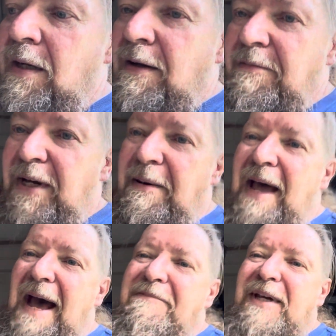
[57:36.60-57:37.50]
But I'm
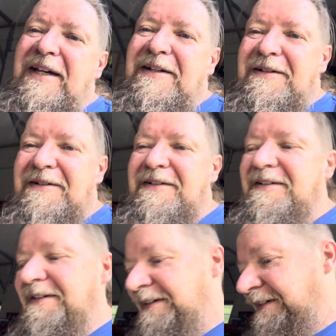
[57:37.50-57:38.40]
happy.
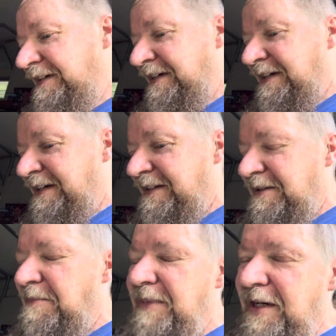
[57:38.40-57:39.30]
The